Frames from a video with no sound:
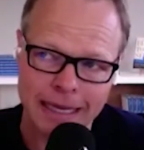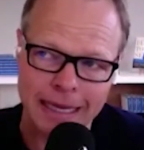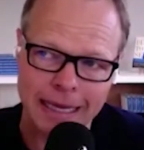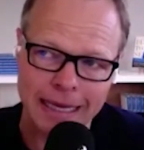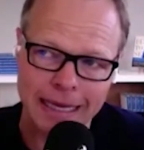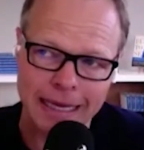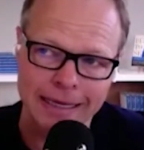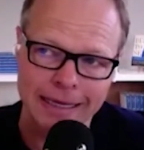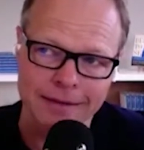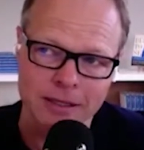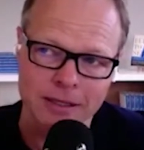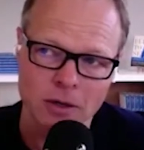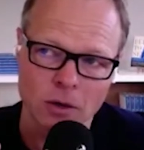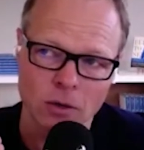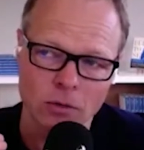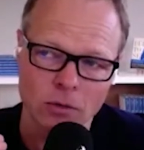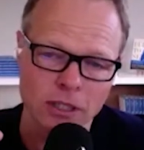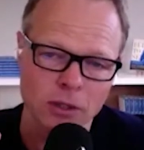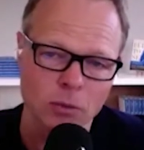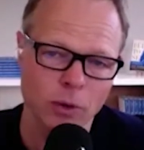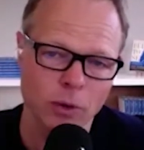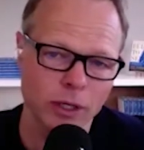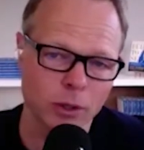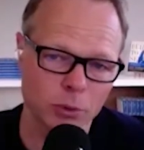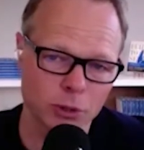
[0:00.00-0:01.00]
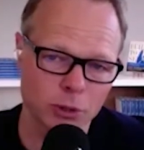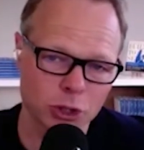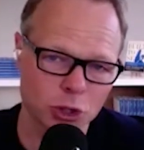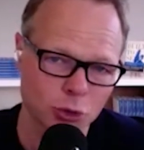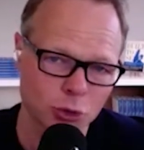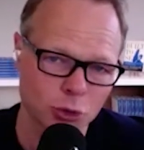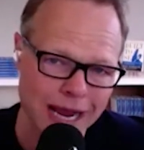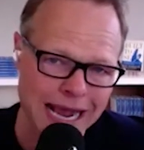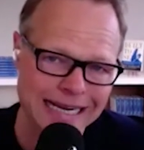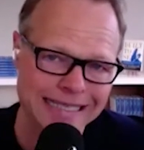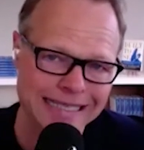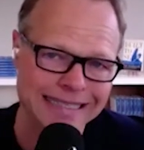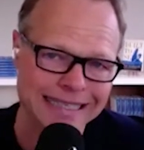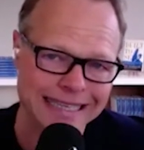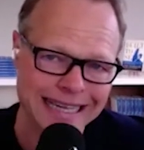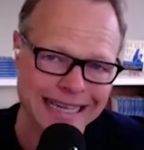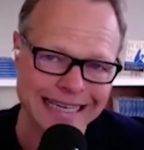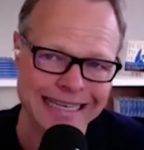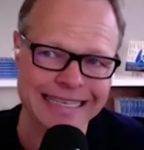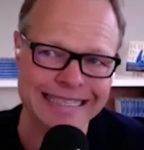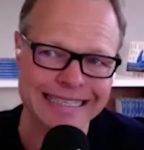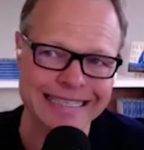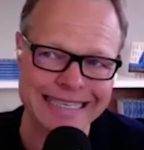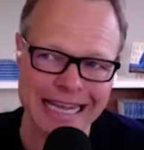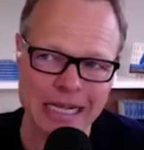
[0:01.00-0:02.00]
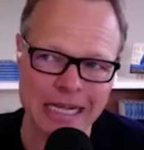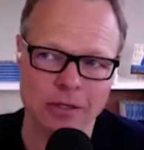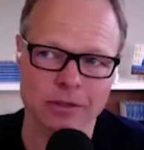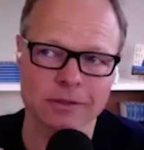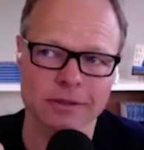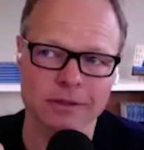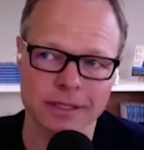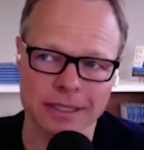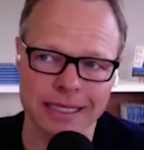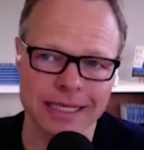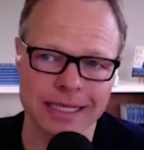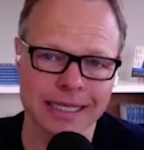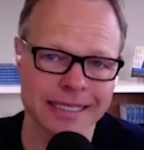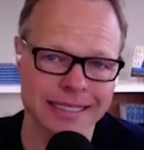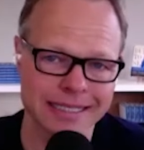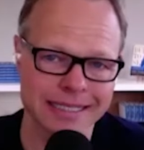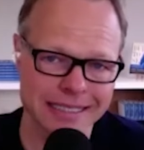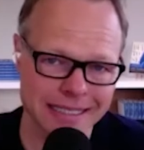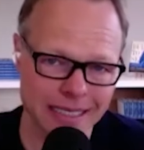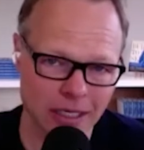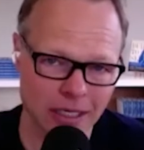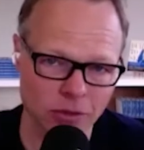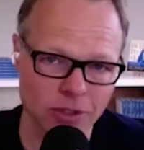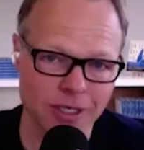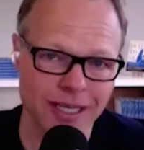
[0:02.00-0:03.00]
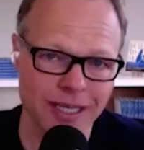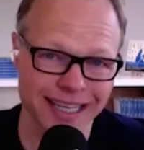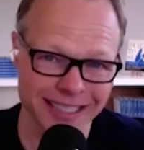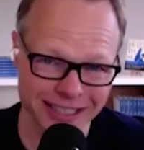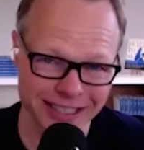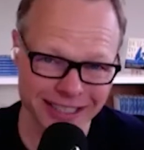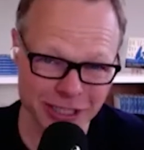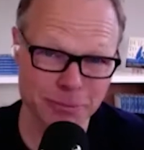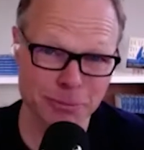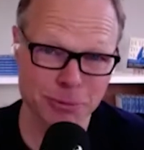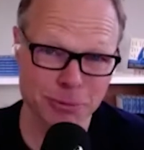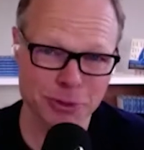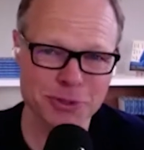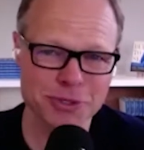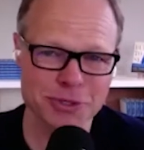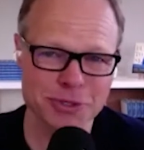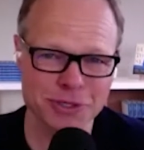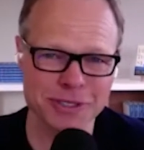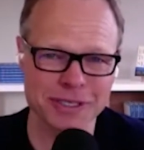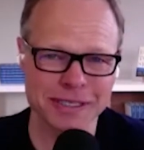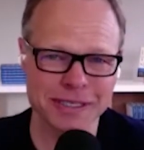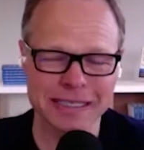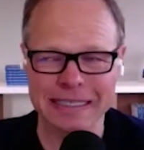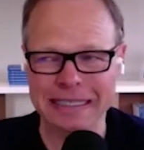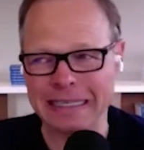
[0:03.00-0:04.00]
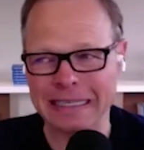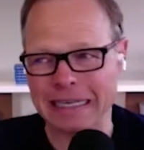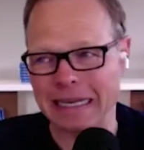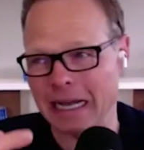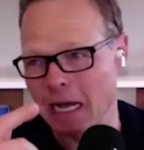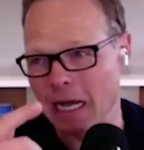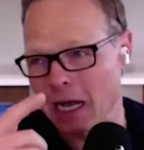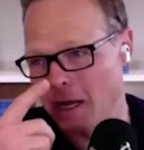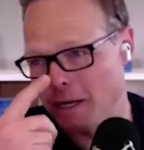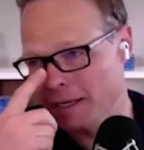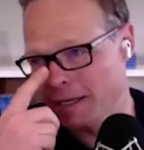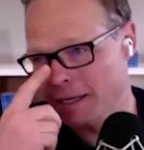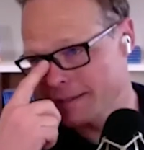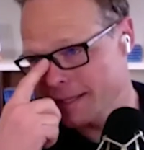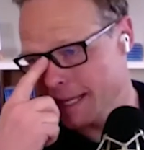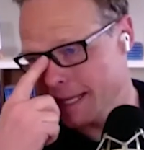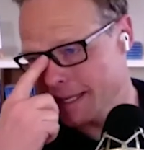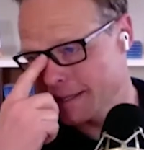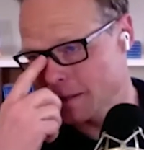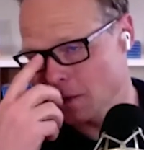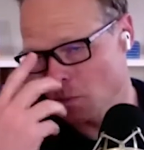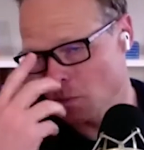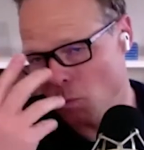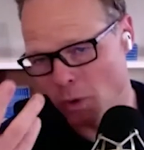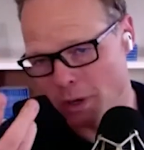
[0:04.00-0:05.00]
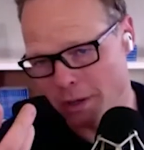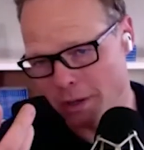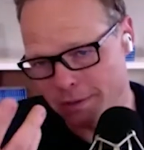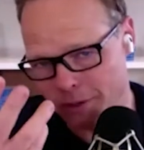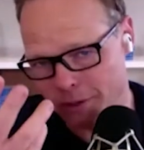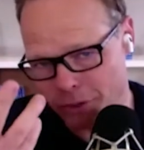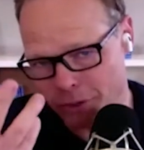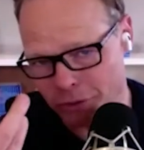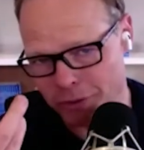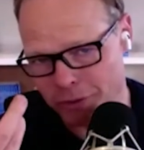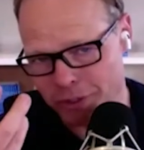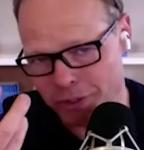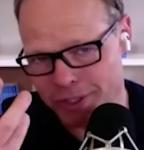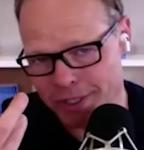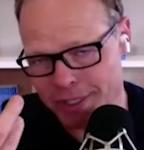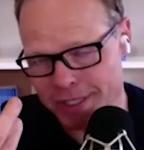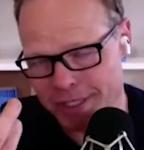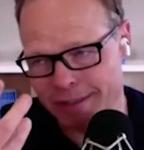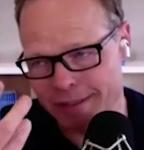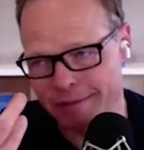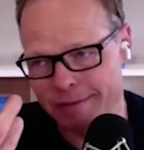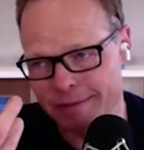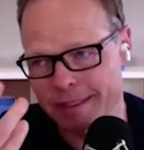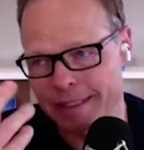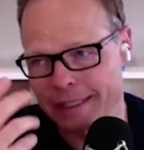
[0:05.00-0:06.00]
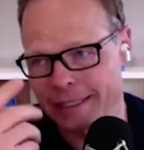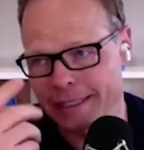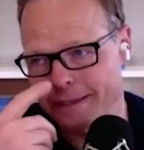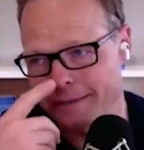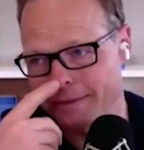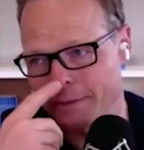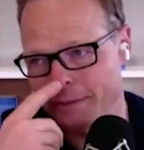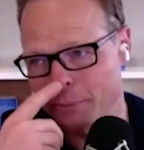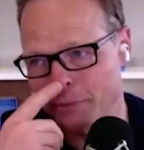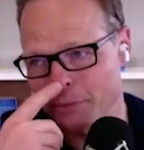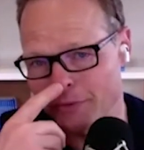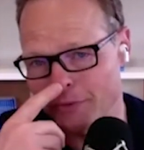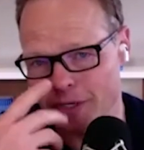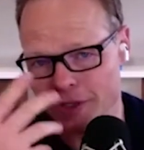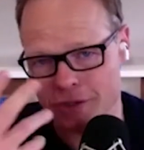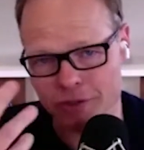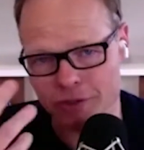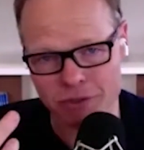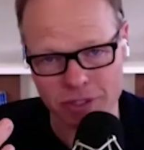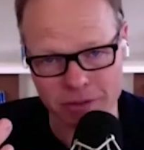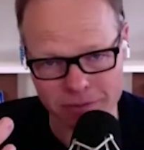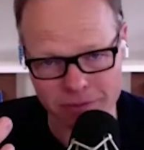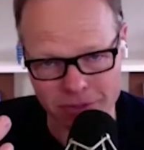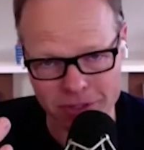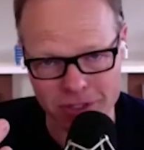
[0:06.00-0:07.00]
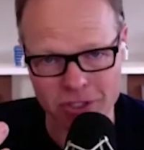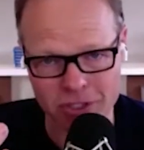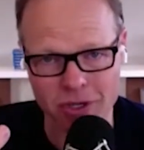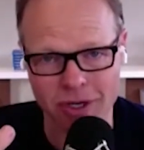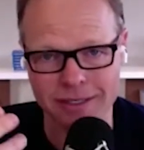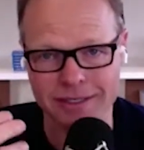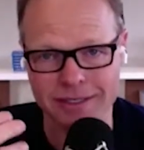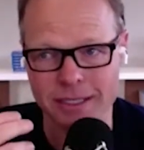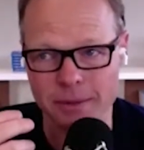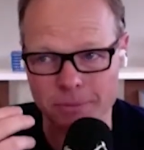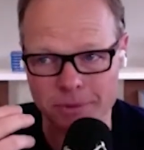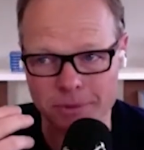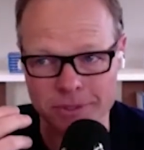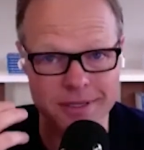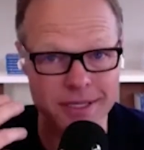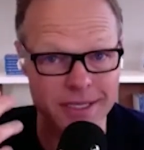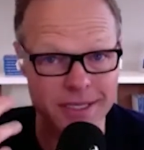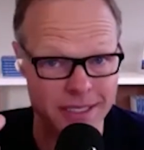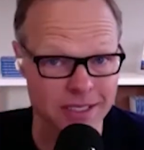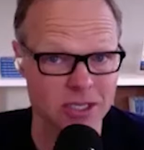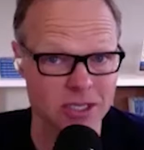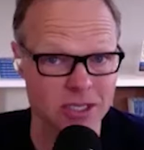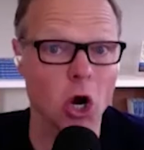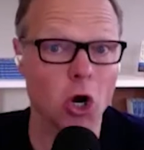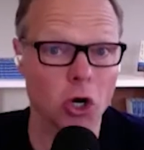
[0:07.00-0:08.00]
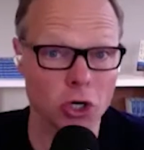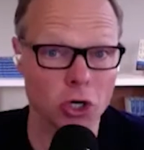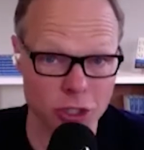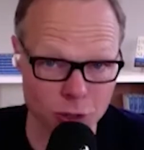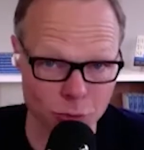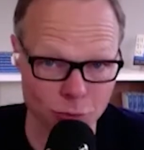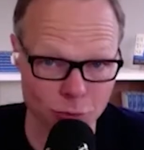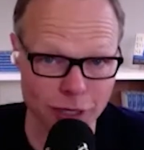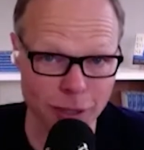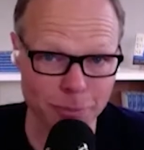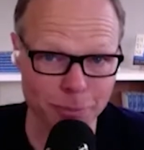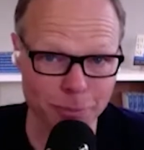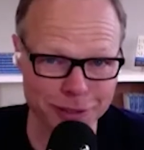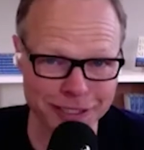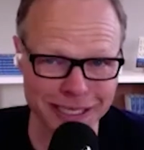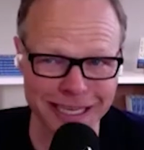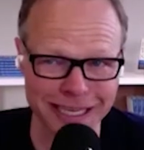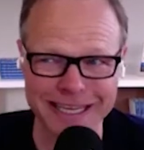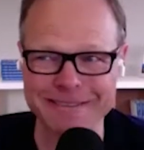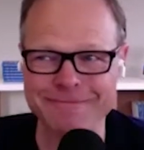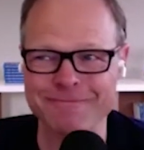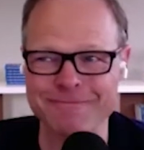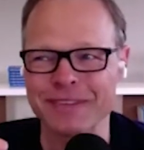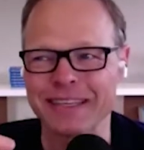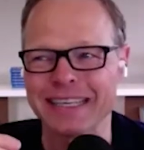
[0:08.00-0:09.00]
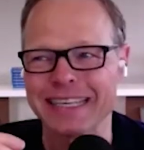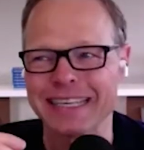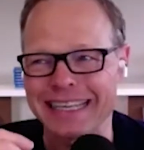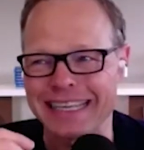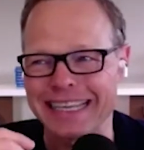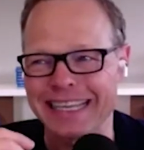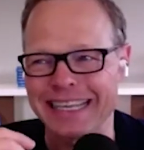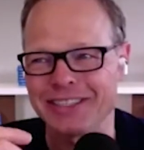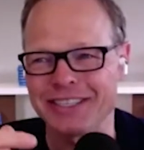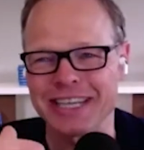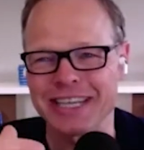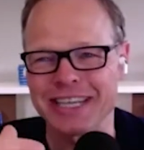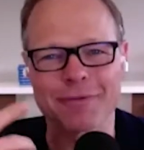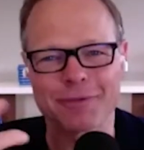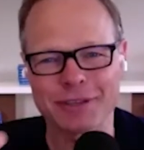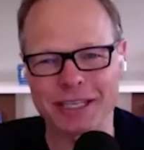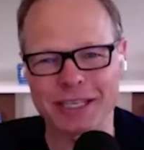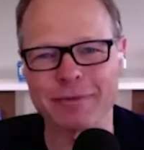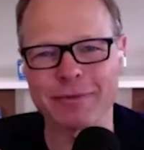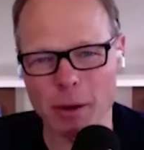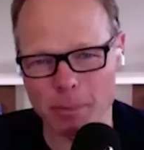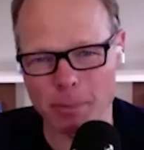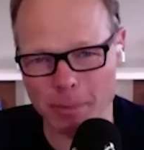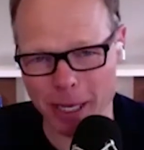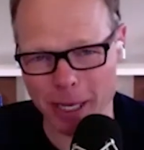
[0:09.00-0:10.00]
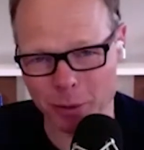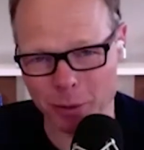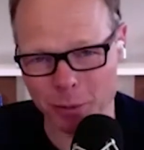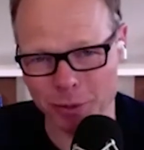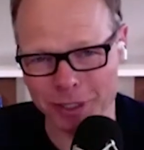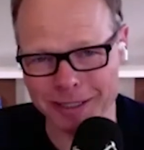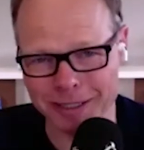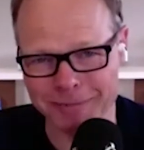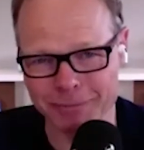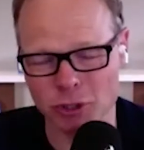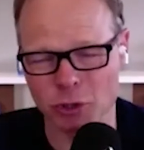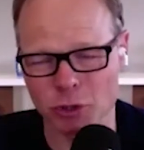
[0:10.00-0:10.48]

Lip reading: And the only way to attract the kind of talent that can sell customers, because that's the one currency in a professional services concept that is hard to replicate, is you have to give up equity.